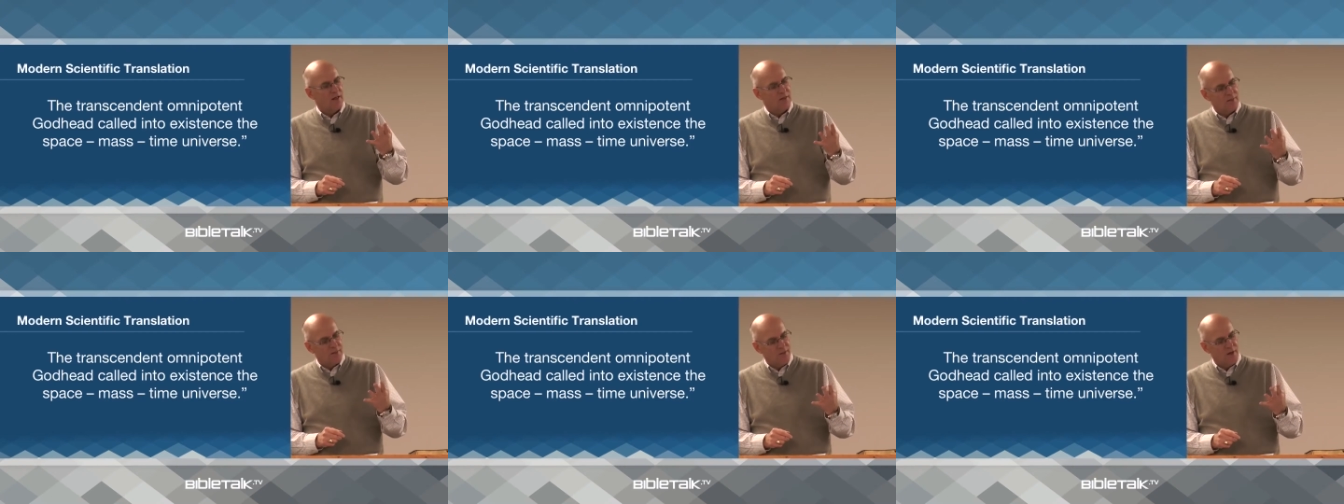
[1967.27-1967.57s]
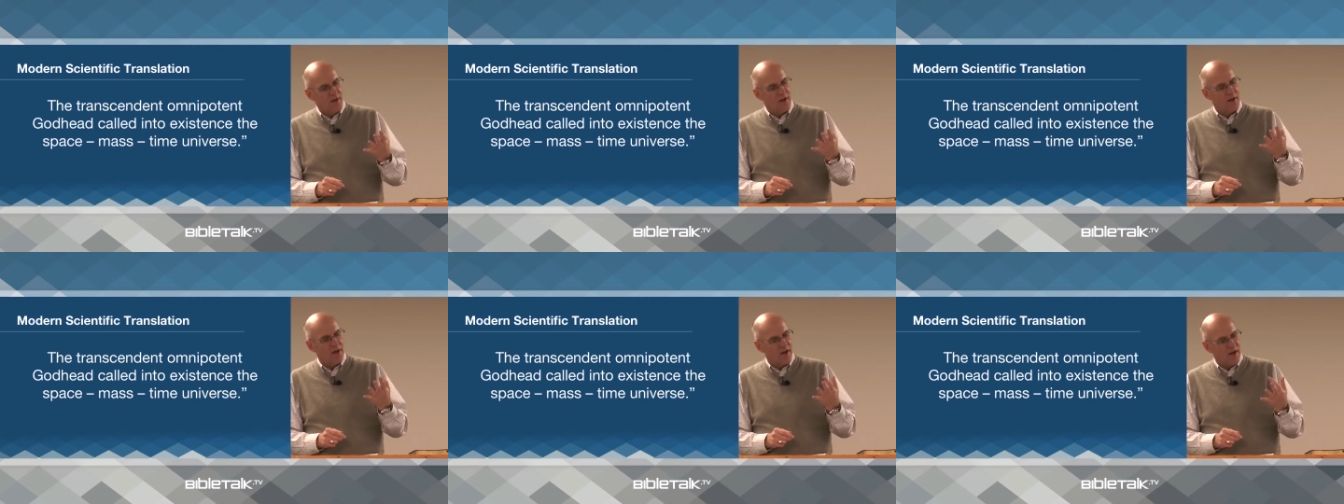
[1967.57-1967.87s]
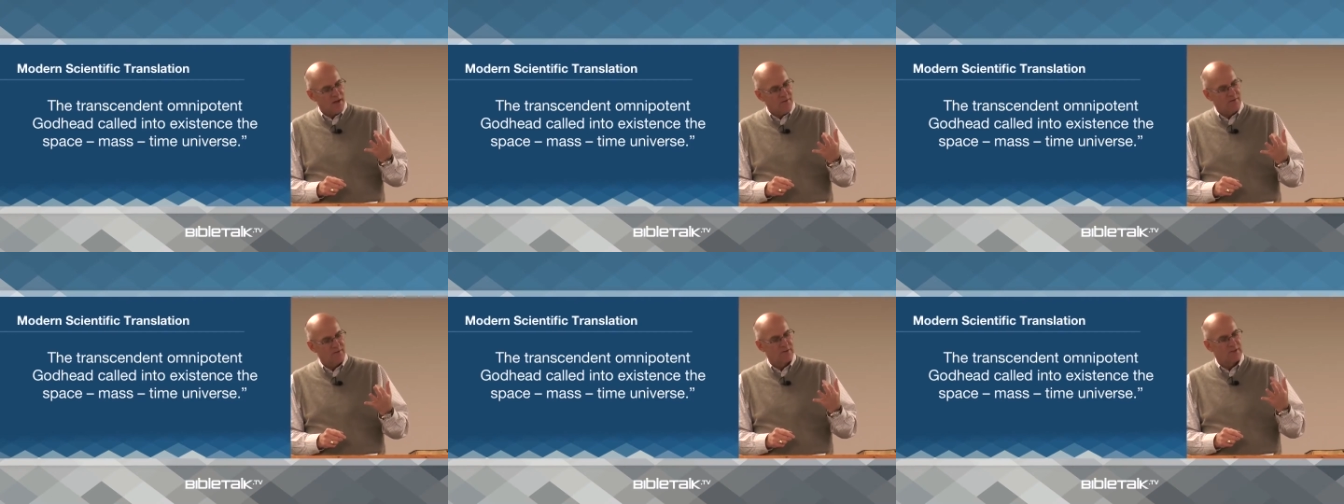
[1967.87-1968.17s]
the
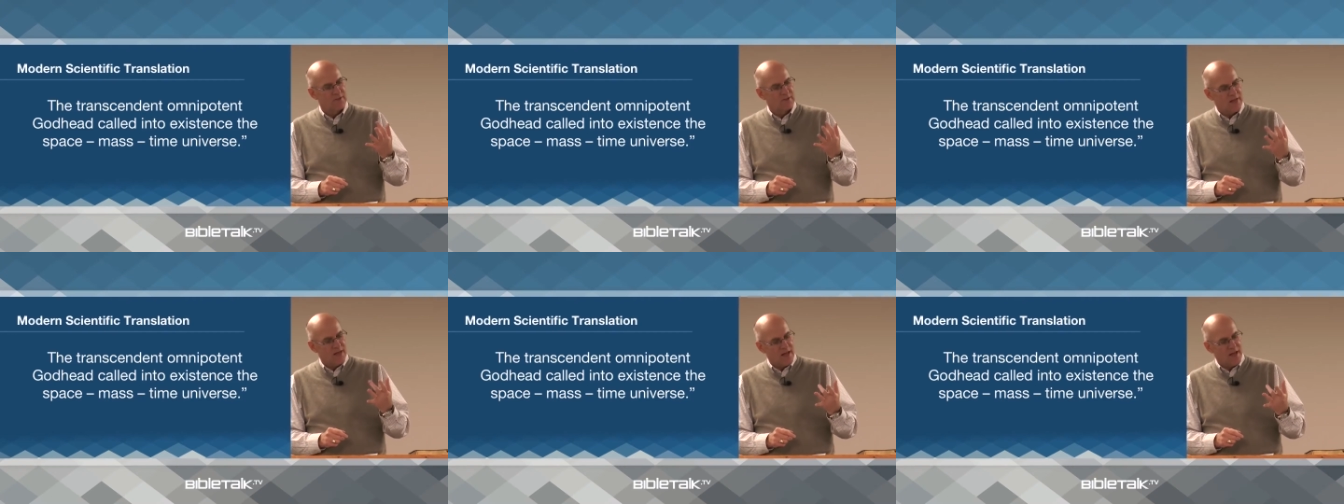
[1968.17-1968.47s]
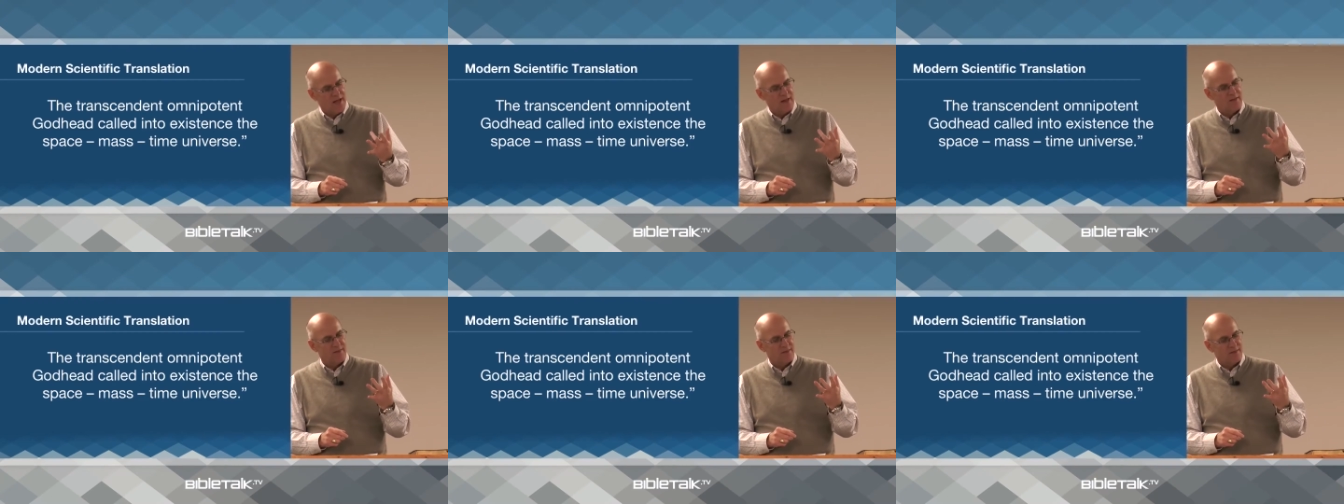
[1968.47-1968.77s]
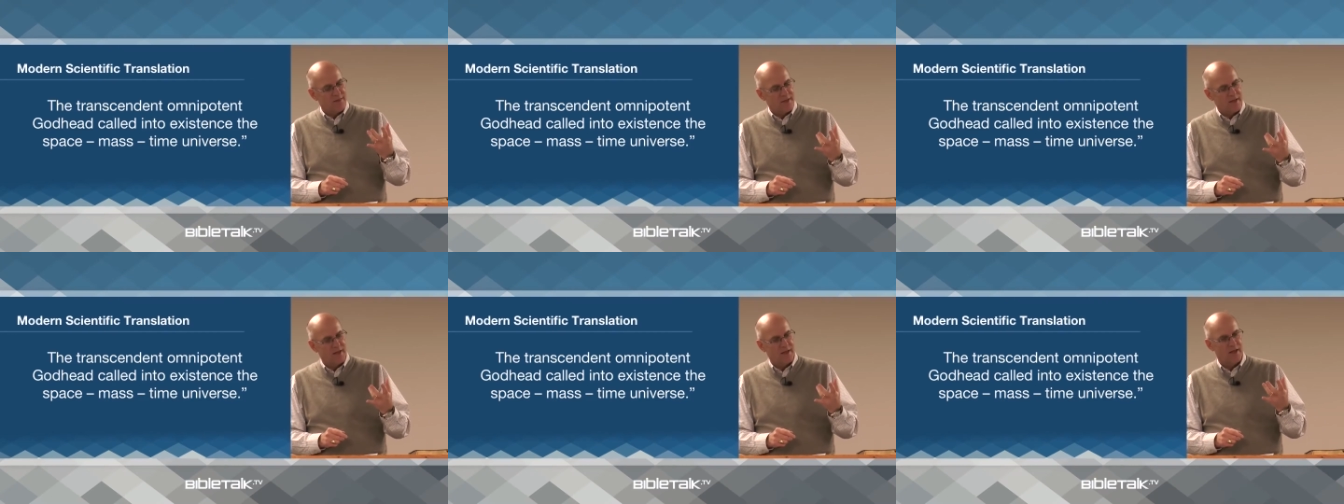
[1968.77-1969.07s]
heavens and
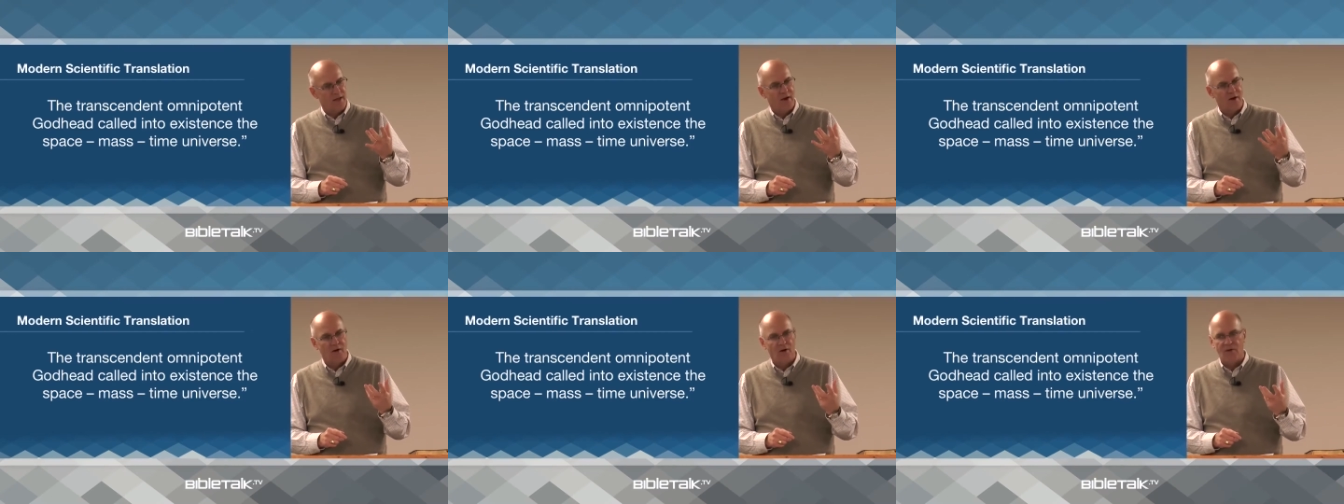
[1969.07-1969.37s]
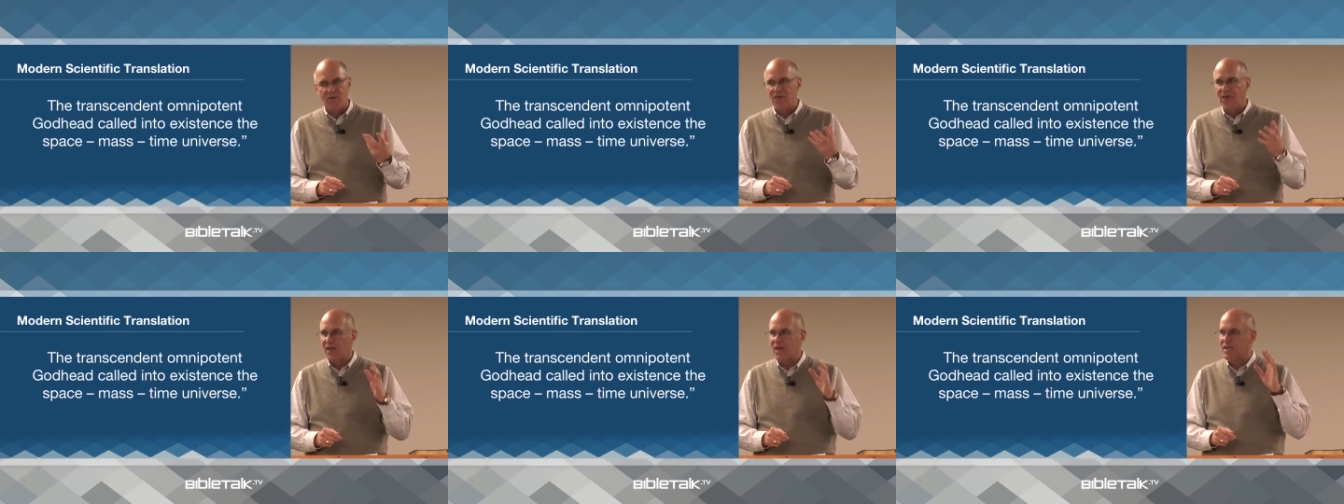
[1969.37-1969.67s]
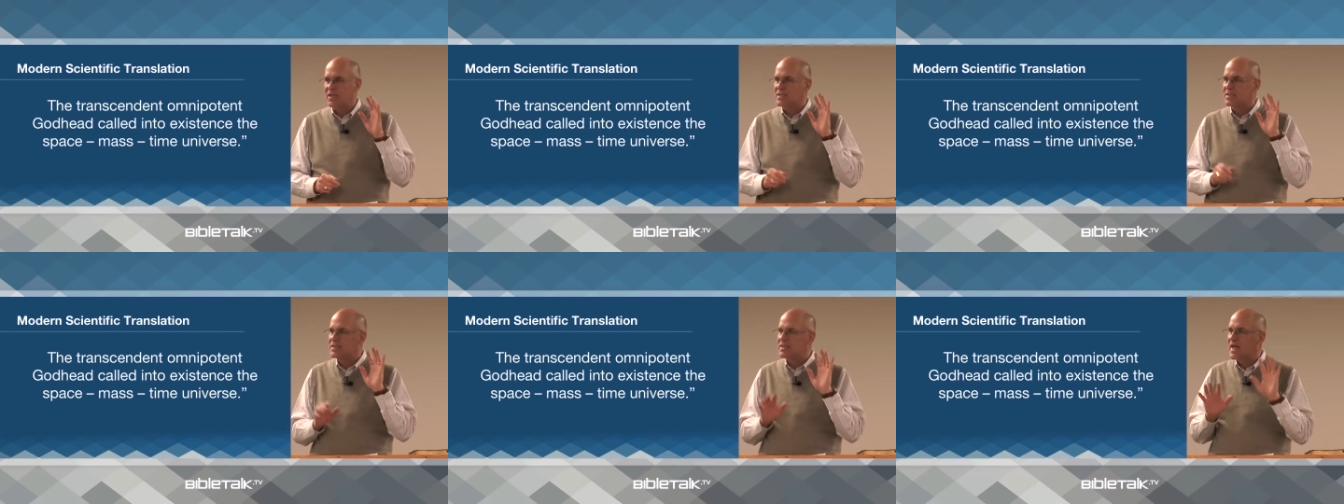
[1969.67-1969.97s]
the earth
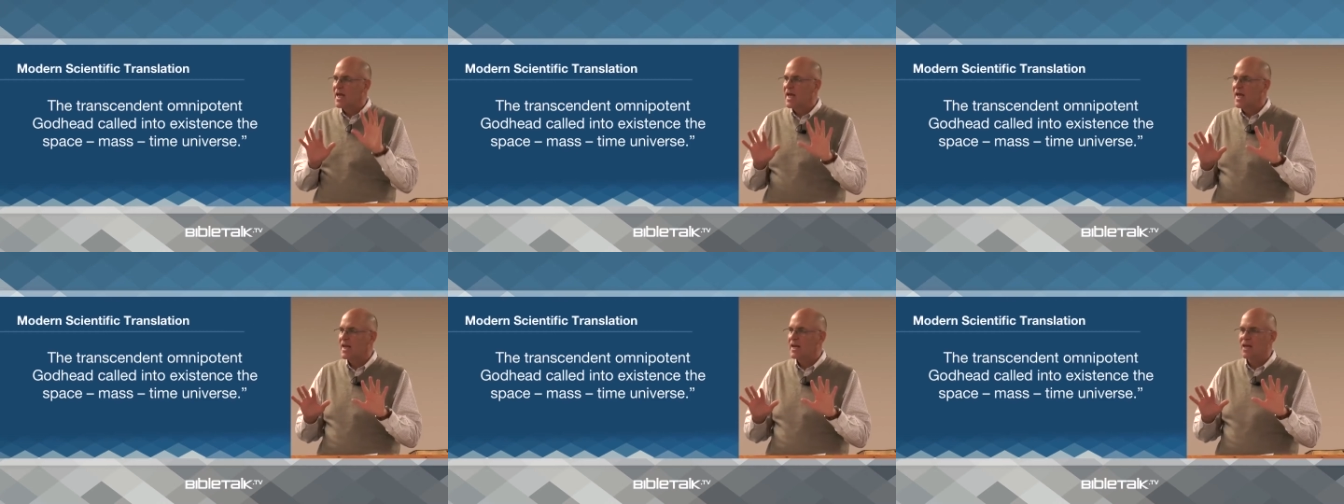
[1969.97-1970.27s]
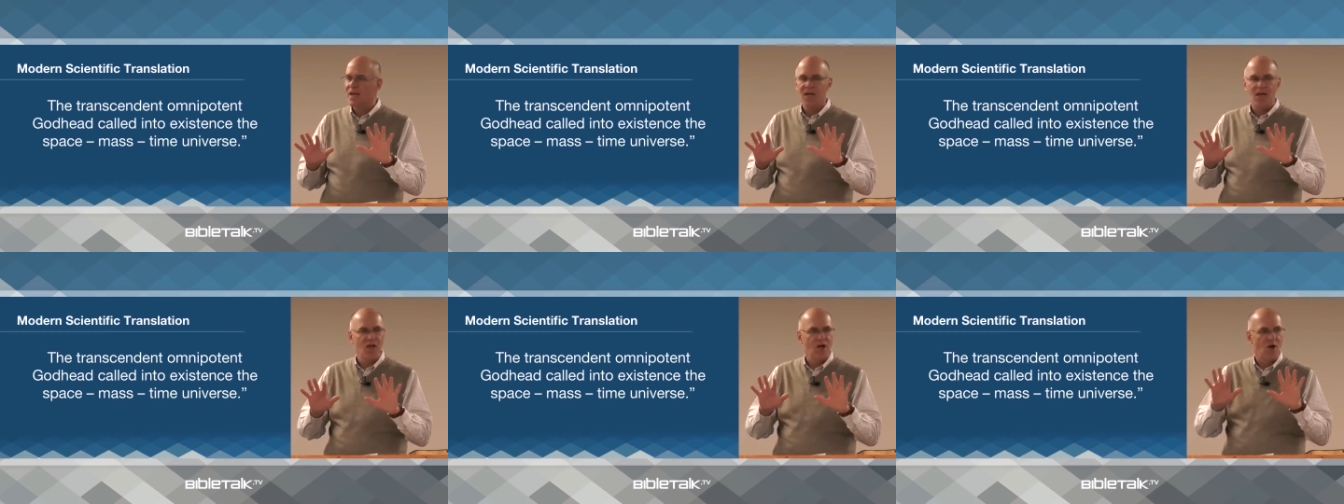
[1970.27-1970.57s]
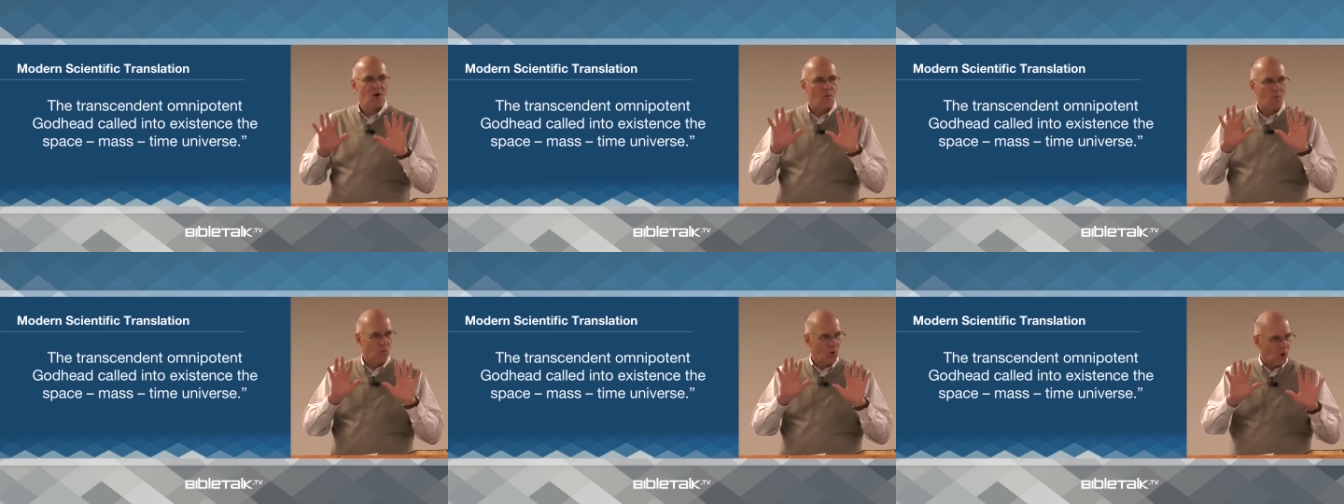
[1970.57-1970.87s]
in 10
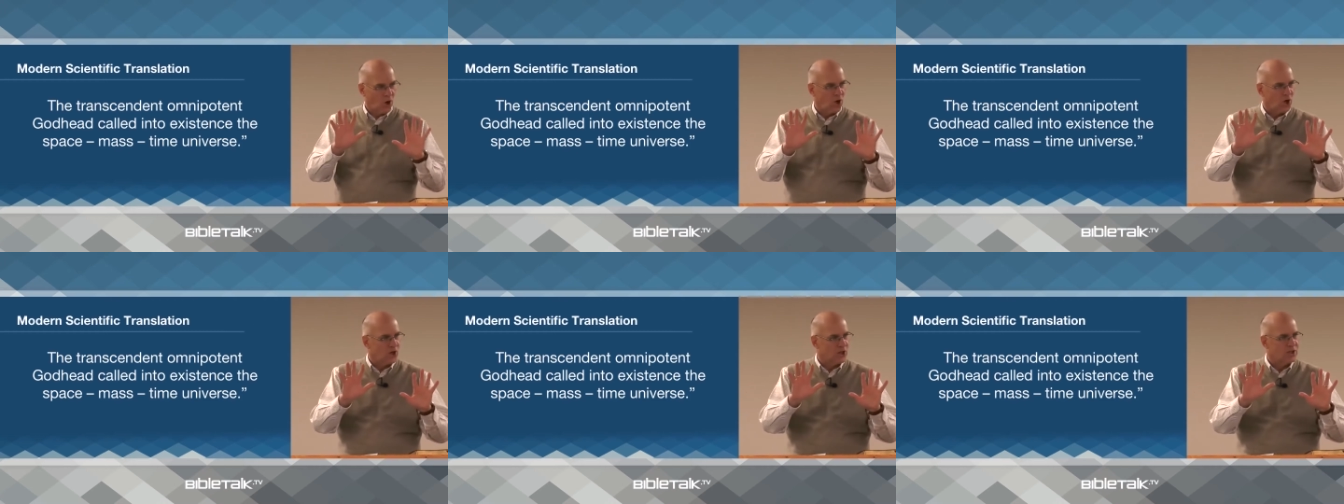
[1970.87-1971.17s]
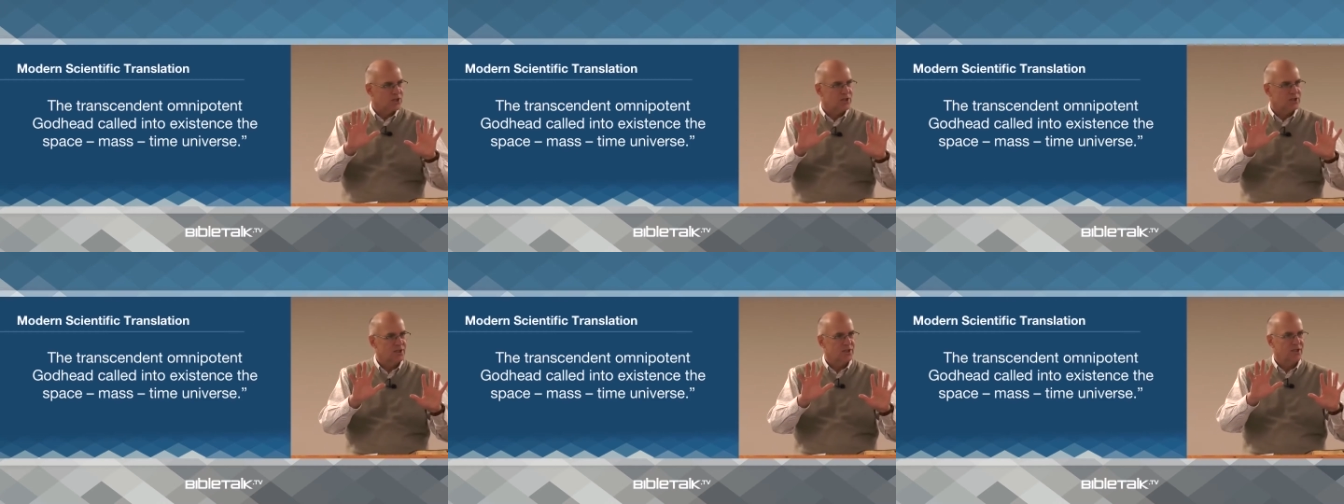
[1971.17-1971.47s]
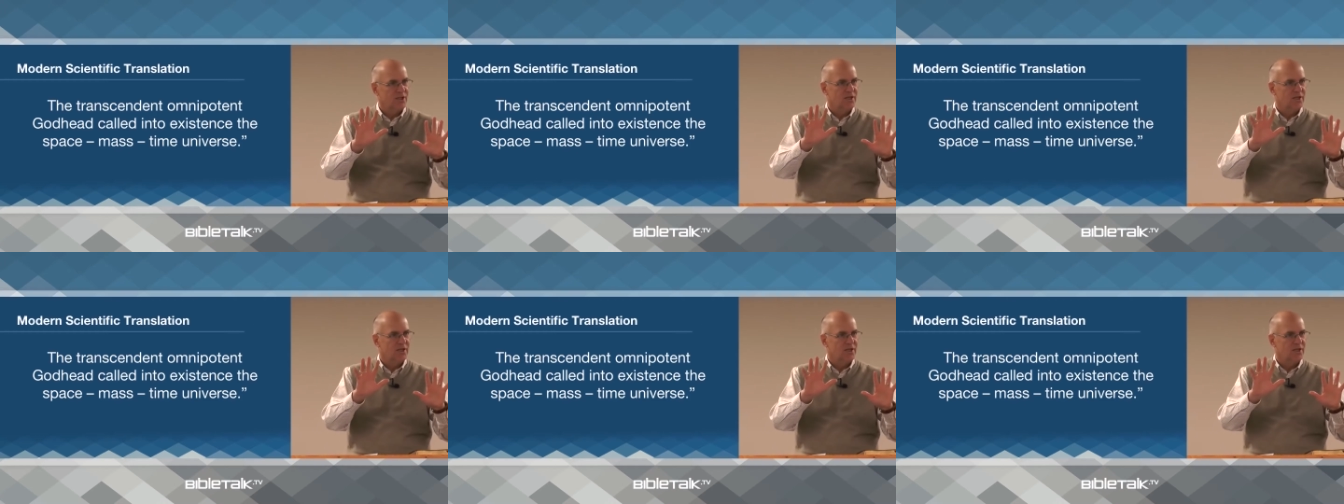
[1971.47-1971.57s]
words.